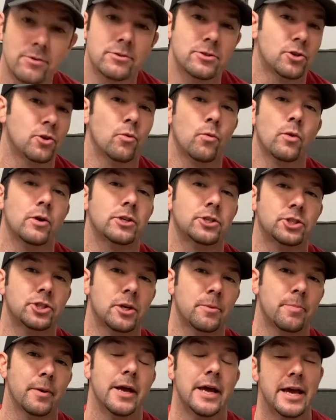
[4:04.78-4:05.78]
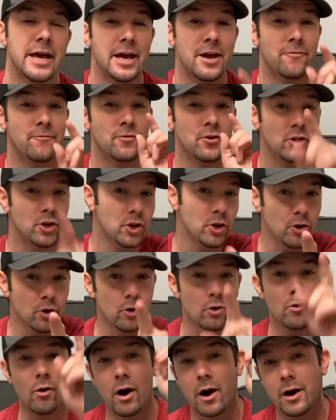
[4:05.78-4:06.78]
to worship, if
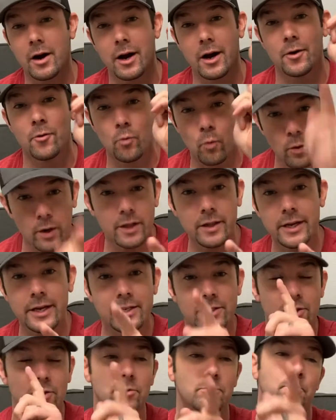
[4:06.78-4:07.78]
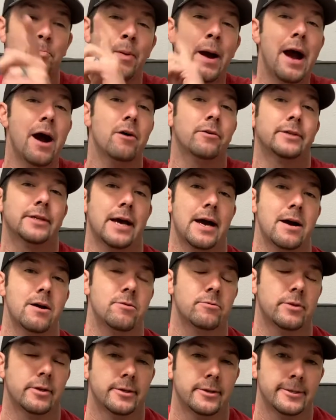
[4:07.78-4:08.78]
you are unwilling to bow
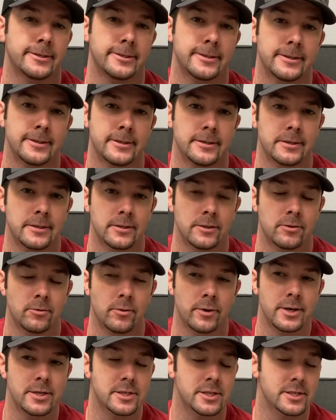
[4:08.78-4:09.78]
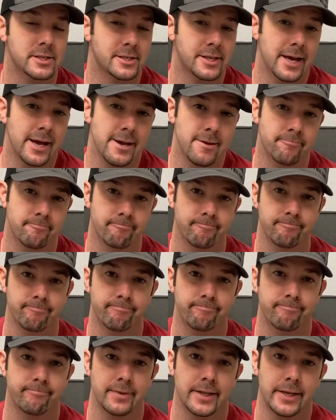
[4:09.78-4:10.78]
down, what does it say? It
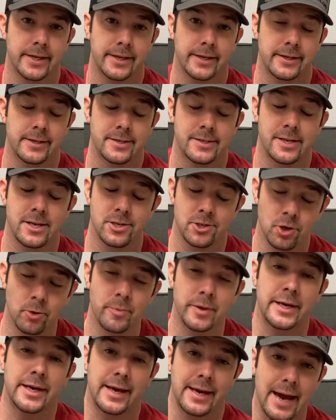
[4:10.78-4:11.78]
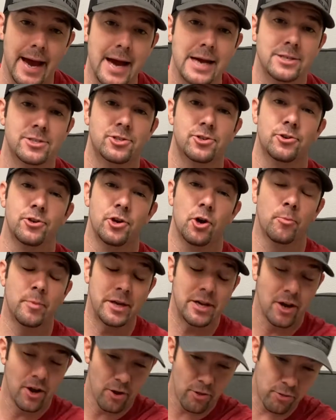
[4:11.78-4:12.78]
says you'll be cast or you'll
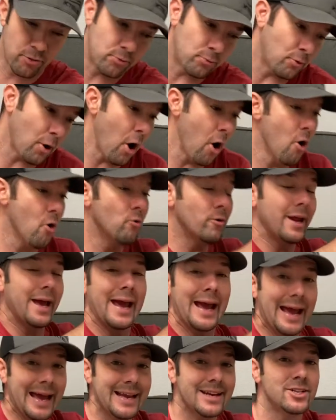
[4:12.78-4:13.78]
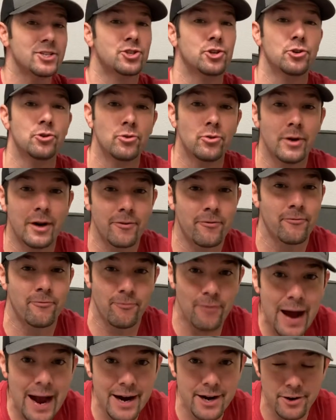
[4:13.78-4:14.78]
be thrown into a
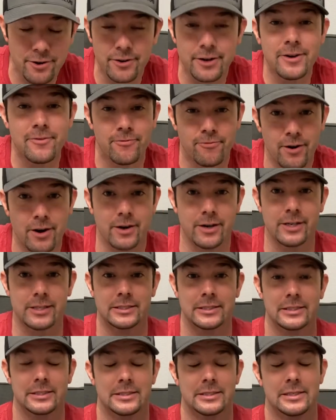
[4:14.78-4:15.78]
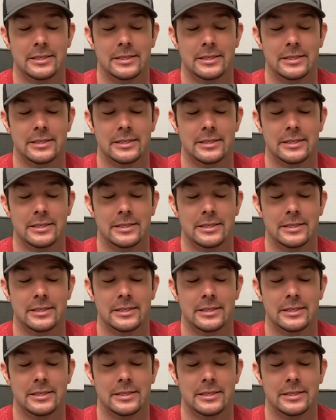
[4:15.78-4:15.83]
fiery furnace.